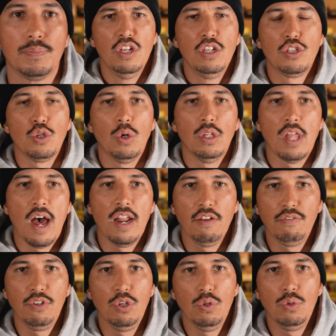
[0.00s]
So a lot
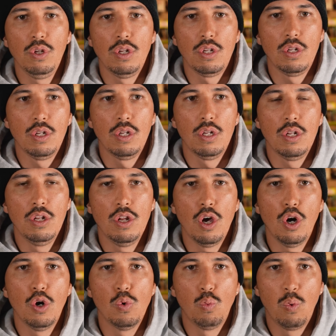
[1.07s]
of you
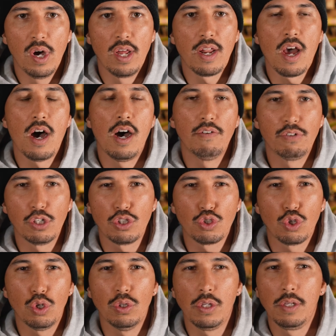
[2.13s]
know what hover
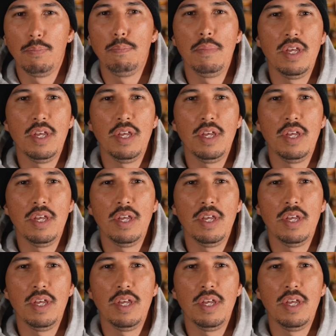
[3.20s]
strolling,